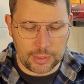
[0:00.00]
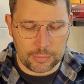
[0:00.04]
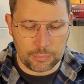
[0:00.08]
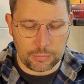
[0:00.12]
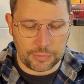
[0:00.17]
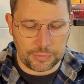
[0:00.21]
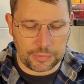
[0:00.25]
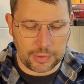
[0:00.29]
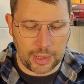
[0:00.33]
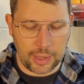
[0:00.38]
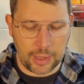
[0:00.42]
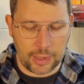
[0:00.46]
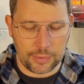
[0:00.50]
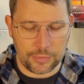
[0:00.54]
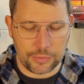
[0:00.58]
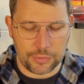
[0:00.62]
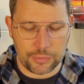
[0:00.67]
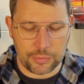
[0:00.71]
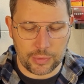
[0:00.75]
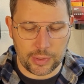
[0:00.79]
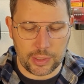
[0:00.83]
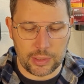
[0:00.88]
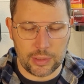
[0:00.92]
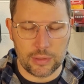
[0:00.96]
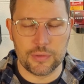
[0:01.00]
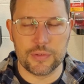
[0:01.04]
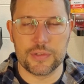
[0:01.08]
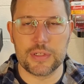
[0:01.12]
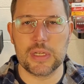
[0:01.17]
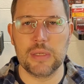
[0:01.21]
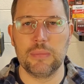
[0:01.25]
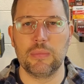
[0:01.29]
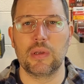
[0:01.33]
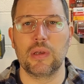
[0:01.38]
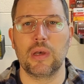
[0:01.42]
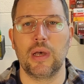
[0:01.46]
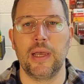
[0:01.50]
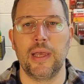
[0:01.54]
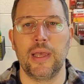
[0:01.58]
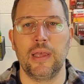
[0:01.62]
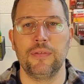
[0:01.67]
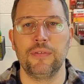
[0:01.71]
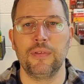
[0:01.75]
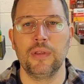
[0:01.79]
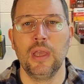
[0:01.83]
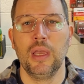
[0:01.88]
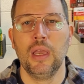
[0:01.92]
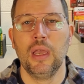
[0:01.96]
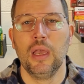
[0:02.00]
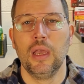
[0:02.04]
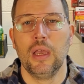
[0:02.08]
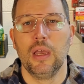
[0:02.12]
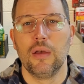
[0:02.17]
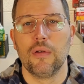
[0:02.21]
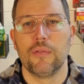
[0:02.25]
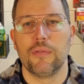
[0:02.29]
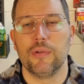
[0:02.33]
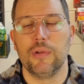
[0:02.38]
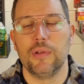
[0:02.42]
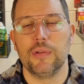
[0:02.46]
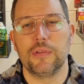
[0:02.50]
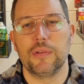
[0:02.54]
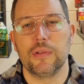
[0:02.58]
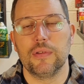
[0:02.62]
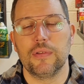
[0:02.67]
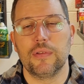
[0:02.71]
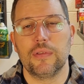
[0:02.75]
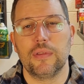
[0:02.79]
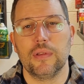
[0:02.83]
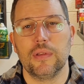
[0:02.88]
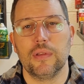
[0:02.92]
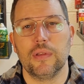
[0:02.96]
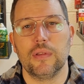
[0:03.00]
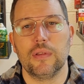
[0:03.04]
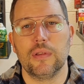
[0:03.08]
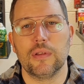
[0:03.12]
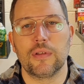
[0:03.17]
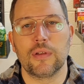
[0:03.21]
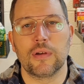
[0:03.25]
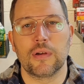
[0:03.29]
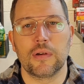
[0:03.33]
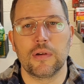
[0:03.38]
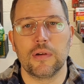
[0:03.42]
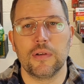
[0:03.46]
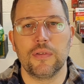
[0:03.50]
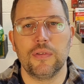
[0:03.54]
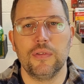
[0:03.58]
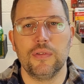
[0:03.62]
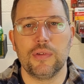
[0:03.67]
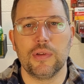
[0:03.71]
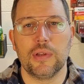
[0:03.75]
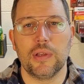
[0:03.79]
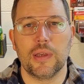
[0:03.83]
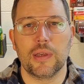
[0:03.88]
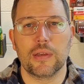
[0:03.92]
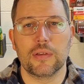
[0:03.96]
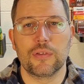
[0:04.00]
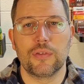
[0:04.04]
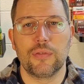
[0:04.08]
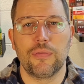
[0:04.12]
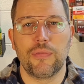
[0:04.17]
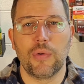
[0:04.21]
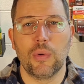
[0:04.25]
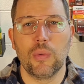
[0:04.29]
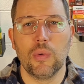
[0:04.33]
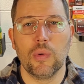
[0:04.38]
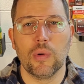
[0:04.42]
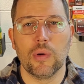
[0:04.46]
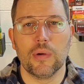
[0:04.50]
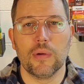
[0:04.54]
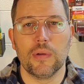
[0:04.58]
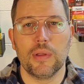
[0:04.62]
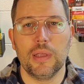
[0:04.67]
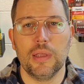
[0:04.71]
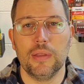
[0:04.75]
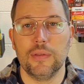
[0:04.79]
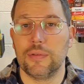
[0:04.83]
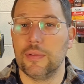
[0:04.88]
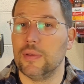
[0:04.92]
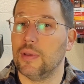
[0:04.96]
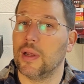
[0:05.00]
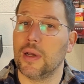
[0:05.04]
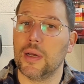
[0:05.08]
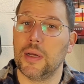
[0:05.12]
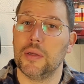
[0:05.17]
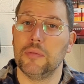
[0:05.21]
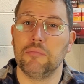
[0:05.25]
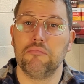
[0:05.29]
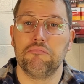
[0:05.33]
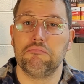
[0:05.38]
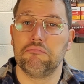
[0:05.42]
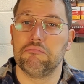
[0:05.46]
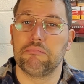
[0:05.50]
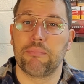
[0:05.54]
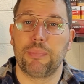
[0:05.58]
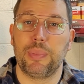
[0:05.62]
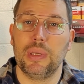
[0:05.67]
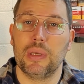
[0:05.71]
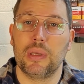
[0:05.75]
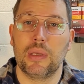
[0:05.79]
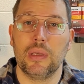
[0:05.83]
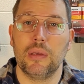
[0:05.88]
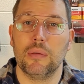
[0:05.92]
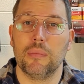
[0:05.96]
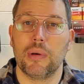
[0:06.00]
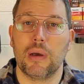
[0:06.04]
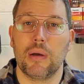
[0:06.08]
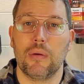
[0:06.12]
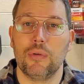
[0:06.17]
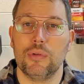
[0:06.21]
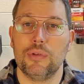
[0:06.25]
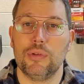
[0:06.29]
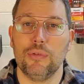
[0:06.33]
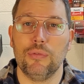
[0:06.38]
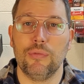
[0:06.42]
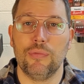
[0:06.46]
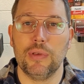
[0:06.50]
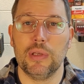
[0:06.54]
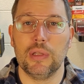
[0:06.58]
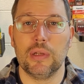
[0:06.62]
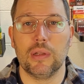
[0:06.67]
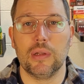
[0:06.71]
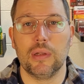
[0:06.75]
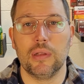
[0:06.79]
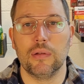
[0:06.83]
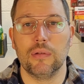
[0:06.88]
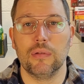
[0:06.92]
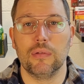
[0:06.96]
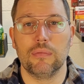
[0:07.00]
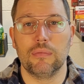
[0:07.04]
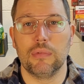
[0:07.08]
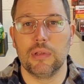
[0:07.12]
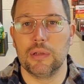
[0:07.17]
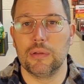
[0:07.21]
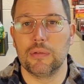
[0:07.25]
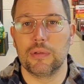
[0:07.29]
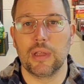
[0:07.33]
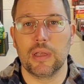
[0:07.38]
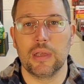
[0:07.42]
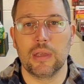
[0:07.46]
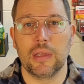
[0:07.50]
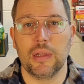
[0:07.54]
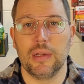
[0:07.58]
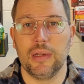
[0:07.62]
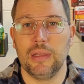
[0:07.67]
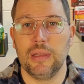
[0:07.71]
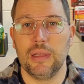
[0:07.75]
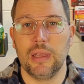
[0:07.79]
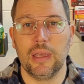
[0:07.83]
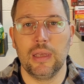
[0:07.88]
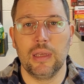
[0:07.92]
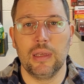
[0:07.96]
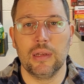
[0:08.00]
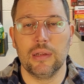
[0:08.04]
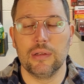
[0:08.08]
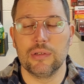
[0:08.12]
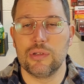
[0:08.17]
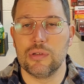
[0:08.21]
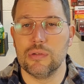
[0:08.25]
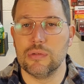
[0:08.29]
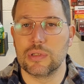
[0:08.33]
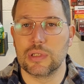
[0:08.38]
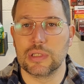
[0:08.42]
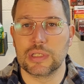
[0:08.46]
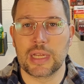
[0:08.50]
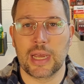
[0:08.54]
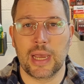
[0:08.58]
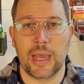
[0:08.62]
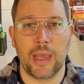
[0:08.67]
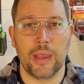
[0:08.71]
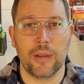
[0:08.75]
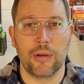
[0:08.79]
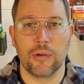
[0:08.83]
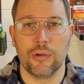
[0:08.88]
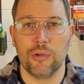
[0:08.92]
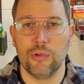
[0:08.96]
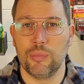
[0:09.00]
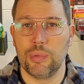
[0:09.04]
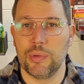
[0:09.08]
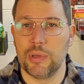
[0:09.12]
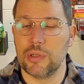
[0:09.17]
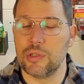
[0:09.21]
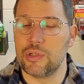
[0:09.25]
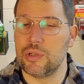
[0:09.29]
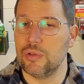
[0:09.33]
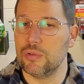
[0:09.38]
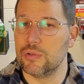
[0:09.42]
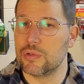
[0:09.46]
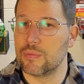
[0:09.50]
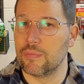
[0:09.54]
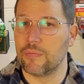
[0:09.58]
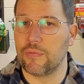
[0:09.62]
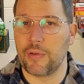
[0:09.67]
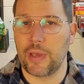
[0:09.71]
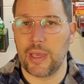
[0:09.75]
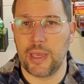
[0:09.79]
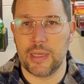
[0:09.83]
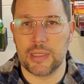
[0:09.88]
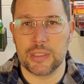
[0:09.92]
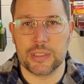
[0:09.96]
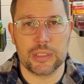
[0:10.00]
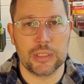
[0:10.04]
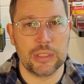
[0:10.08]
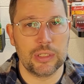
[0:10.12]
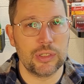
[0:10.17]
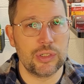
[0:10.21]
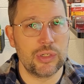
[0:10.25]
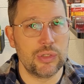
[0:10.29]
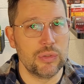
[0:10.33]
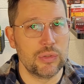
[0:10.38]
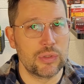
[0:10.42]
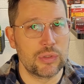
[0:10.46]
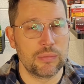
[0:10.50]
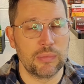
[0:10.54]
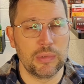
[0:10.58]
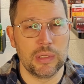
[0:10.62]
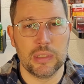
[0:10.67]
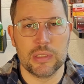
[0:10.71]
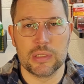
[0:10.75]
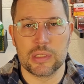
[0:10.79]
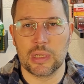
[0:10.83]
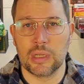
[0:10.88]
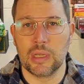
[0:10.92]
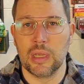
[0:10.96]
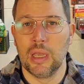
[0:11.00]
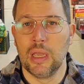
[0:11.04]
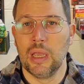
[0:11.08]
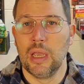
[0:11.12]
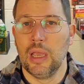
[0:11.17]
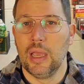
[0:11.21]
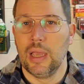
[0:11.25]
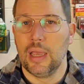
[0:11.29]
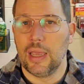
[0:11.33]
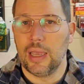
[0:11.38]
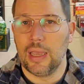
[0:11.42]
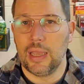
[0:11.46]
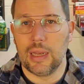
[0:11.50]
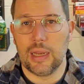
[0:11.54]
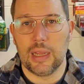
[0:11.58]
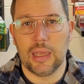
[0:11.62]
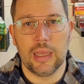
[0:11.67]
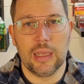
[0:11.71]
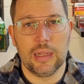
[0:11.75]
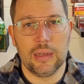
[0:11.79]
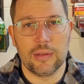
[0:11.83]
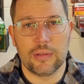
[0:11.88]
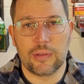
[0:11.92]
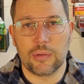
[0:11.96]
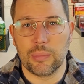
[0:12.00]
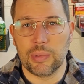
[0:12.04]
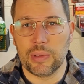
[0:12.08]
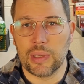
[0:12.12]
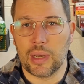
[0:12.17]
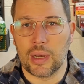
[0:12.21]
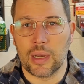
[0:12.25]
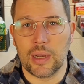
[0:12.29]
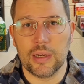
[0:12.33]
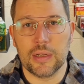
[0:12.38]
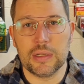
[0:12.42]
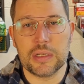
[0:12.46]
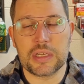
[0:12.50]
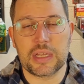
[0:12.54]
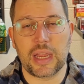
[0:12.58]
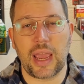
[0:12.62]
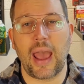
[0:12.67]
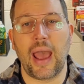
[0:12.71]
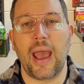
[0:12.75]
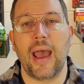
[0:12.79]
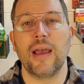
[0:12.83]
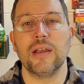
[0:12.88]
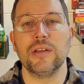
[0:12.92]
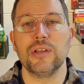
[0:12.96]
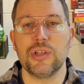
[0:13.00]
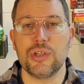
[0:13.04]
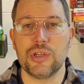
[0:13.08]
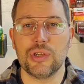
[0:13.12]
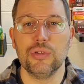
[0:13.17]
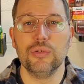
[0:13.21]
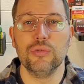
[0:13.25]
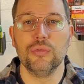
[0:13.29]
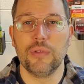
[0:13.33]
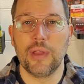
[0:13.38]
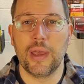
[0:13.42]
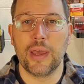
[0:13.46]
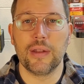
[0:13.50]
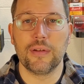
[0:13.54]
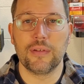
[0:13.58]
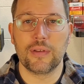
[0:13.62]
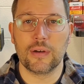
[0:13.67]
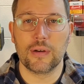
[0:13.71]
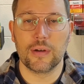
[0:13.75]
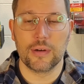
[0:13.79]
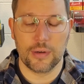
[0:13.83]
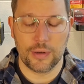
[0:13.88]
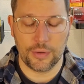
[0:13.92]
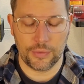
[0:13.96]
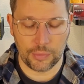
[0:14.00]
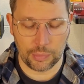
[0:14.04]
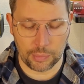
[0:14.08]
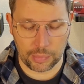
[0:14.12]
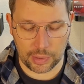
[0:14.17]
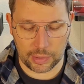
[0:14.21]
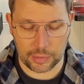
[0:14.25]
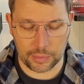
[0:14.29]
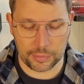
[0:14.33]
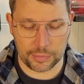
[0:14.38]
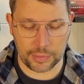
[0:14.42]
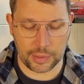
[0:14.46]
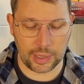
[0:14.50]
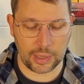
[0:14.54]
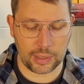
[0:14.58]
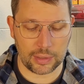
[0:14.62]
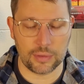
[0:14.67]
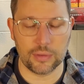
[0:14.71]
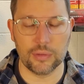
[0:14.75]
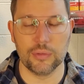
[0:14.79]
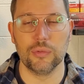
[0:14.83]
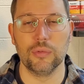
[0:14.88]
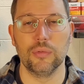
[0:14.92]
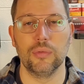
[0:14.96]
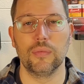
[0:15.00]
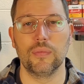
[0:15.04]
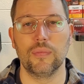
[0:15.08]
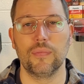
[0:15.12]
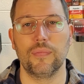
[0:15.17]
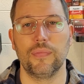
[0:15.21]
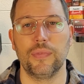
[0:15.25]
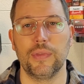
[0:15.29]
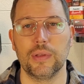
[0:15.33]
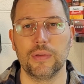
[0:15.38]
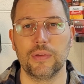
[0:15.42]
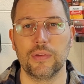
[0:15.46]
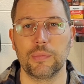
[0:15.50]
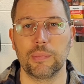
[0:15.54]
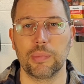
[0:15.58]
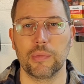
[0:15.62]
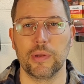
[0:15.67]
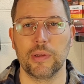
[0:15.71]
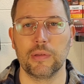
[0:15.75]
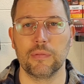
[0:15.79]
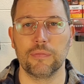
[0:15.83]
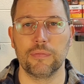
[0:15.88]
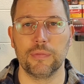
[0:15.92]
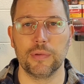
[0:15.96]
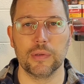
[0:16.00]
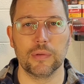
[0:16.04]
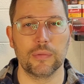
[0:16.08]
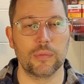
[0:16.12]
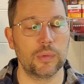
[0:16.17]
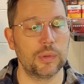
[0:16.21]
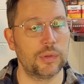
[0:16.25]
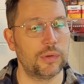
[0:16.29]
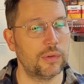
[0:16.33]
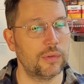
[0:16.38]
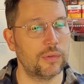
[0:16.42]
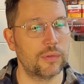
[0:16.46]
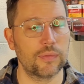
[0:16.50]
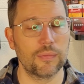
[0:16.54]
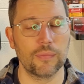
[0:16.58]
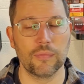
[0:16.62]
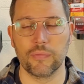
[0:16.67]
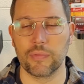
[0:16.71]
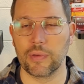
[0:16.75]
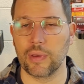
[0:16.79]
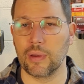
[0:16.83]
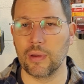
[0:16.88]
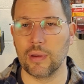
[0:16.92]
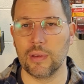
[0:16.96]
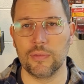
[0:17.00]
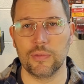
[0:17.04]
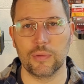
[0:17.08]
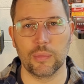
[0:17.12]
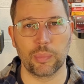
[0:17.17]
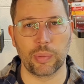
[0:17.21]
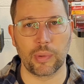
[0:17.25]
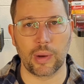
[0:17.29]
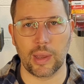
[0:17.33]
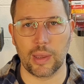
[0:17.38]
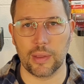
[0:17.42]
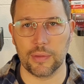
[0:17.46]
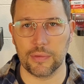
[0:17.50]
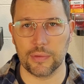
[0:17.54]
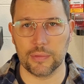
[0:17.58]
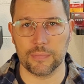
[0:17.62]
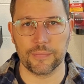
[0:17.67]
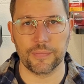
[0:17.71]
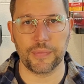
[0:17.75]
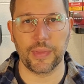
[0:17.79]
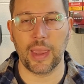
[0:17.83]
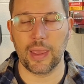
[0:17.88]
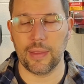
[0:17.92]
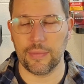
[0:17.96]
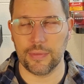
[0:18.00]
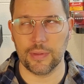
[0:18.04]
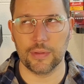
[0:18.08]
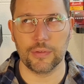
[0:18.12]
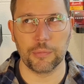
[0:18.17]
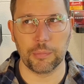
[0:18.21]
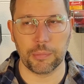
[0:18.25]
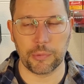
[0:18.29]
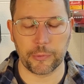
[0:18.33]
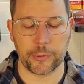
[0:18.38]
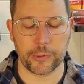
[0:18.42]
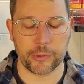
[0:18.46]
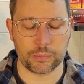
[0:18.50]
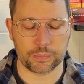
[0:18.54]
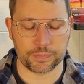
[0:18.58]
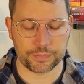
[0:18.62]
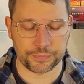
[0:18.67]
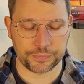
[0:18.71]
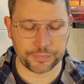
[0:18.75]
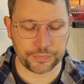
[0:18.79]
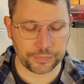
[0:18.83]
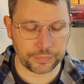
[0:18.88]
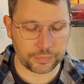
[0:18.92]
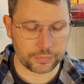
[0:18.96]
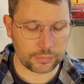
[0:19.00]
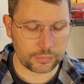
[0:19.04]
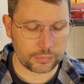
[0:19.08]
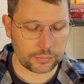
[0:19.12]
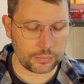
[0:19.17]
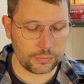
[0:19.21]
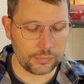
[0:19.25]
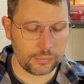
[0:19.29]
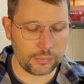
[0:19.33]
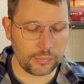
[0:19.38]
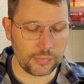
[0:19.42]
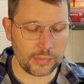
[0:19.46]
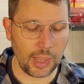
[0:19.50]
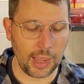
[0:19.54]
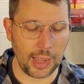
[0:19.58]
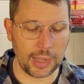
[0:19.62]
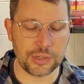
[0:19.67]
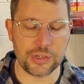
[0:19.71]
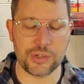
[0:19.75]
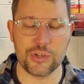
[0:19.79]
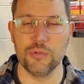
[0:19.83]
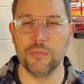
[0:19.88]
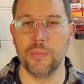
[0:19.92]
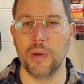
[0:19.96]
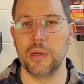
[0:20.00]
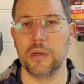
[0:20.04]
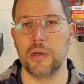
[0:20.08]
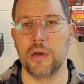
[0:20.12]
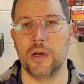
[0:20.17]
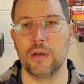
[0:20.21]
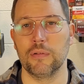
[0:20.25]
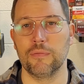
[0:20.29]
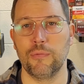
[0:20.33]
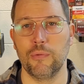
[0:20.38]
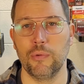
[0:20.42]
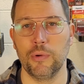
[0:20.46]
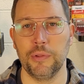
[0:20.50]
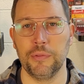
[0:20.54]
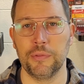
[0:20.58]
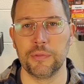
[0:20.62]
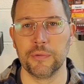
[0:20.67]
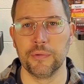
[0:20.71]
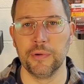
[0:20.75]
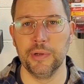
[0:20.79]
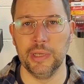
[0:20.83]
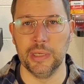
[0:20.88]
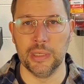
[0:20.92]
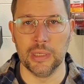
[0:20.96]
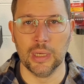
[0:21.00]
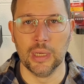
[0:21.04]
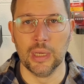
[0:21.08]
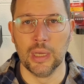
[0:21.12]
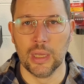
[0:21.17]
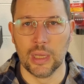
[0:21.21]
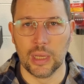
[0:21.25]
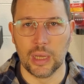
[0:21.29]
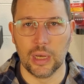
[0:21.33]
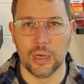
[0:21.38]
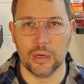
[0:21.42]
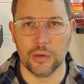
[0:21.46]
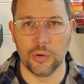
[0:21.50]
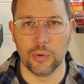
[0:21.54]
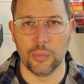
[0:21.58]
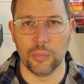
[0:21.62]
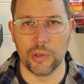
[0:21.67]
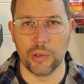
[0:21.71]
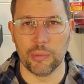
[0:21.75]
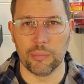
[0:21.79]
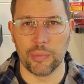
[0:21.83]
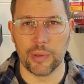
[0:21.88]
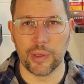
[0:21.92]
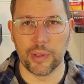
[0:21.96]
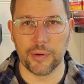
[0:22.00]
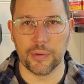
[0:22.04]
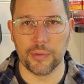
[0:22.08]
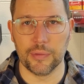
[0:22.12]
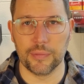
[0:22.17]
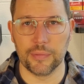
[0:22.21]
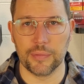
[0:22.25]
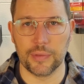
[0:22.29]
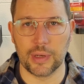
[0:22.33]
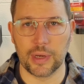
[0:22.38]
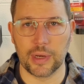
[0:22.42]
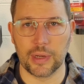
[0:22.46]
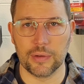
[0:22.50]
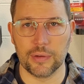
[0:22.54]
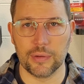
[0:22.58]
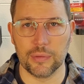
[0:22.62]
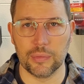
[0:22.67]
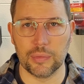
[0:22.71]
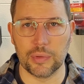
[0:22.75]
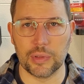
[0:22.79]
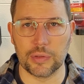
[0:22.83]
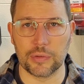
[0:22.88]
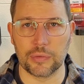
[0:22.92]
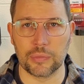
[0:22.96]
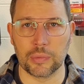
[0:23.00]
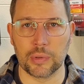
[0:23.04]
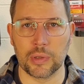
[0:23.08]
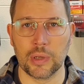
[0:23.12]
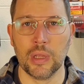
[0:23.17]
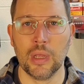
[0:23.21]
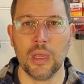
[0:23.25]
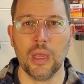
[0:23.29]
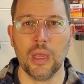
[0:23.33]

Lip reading: size range, same class. For instance, the Taurus GX4 is not picky about what you feed it. It'll take anything, and it shoots a tight group, and it shoots them fast, and it shoots them easy. And to be honest, I shoot that Taurus better than I do this Springfield, which is very surprising at this point. I shoot my Glock 43 a little bit better than I do this one.